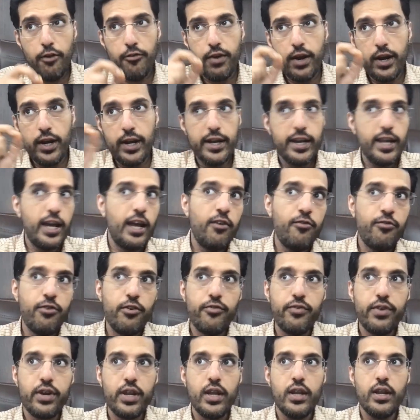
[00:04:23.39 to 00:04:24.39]
when
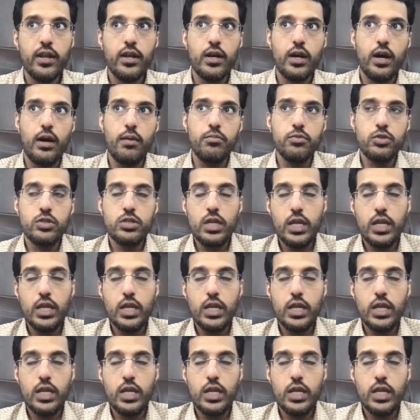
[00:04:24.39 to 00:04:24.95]
10:15 comes,